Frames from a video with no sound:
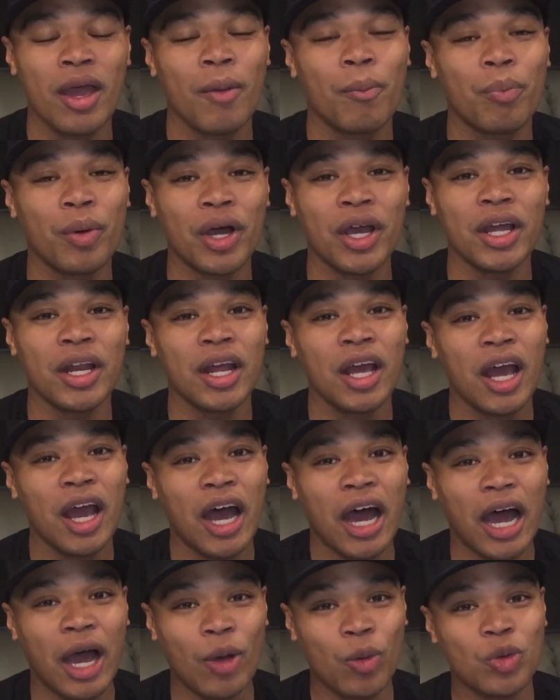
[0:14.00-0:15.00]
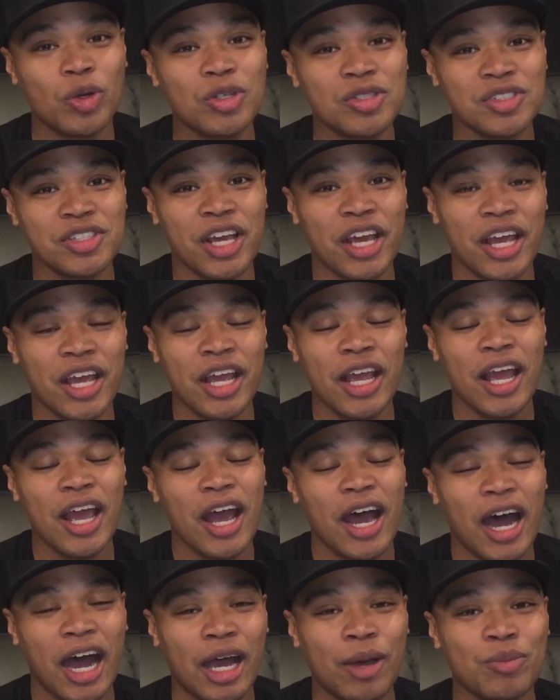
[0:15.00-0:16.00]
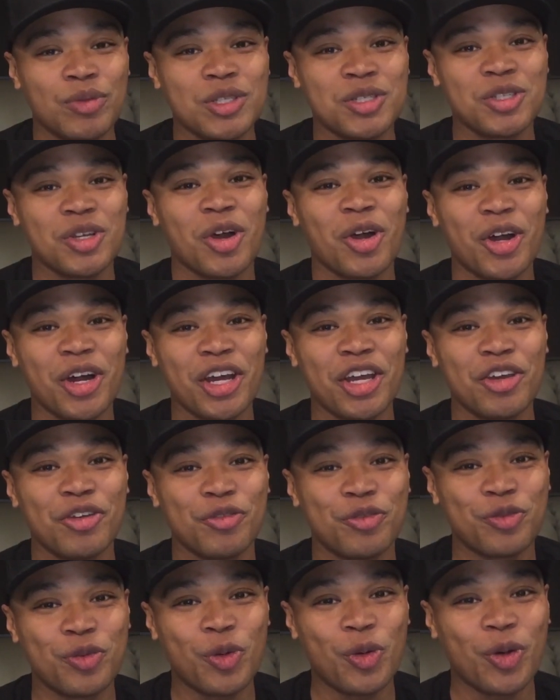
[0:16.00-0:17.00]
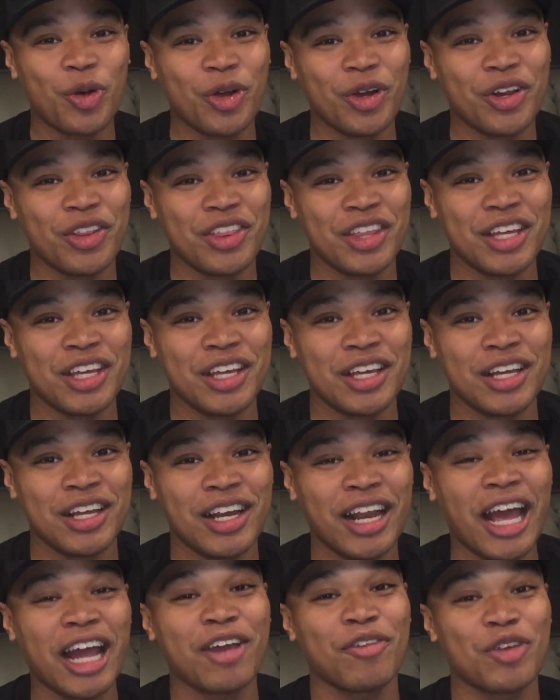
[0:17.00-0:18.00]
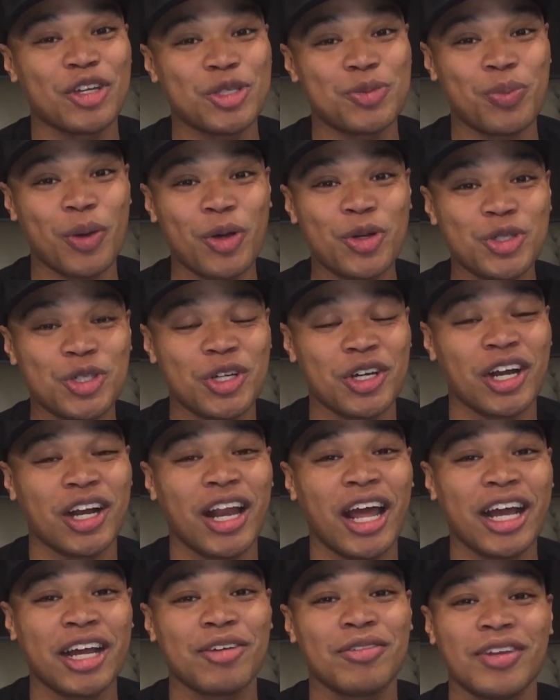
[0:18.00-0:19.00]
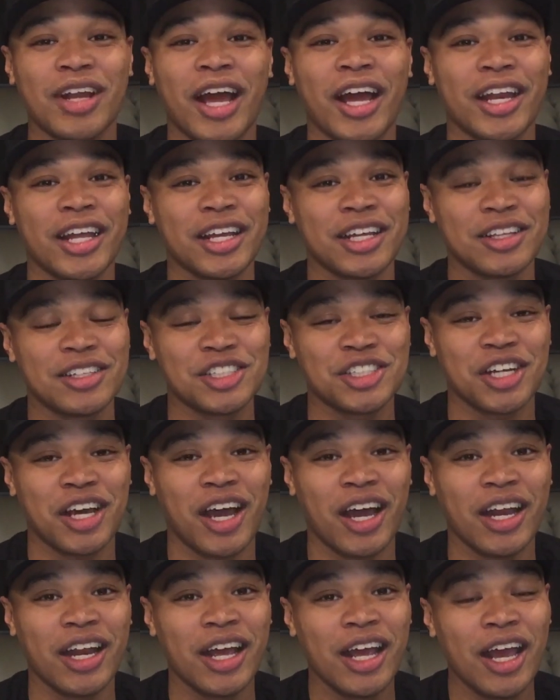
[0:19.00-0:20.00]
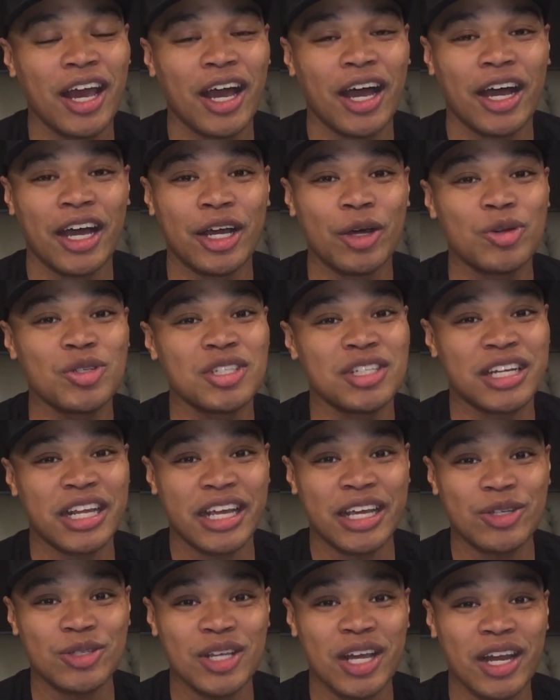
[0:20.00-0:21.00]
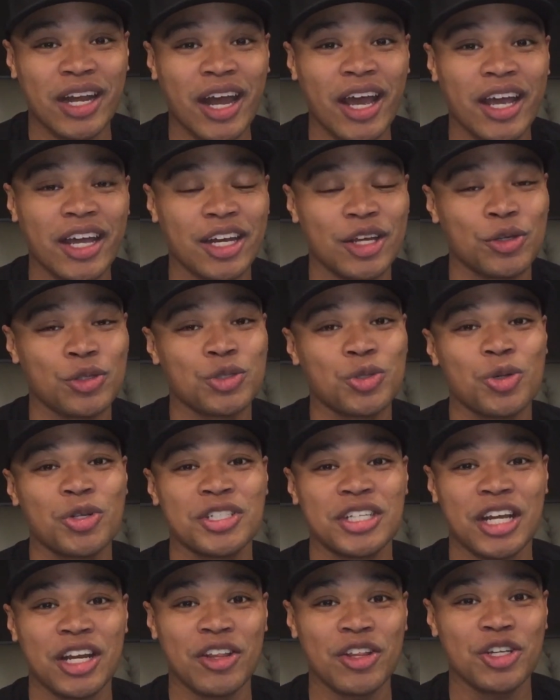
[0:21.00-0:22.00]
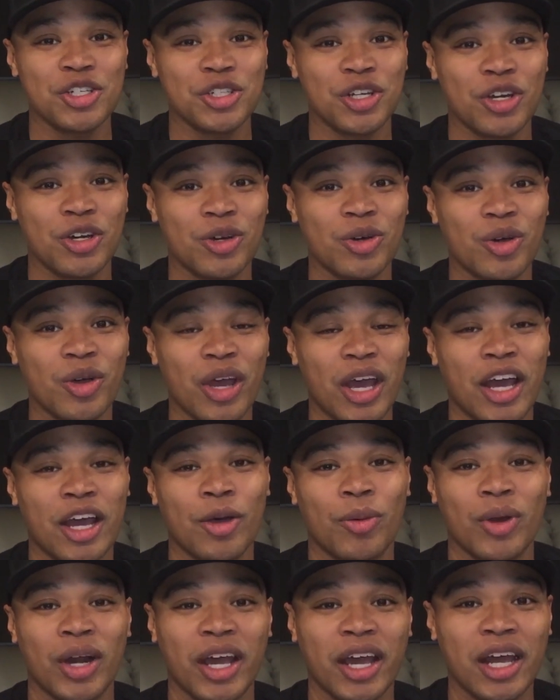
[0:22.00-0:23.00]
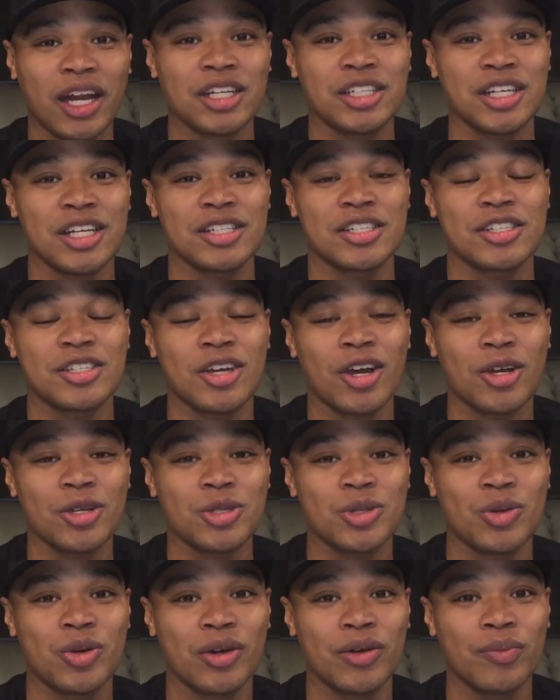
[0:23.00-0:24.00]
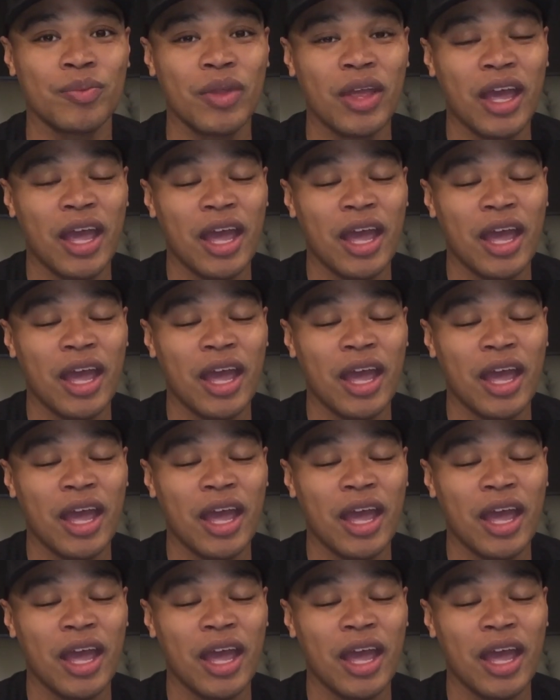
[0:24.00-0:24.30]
but I will say I'm sorry for the lack of exposure and the lack of lighting in the shot. It was at night. It was towards the end of the show when I got a chance to talk to him.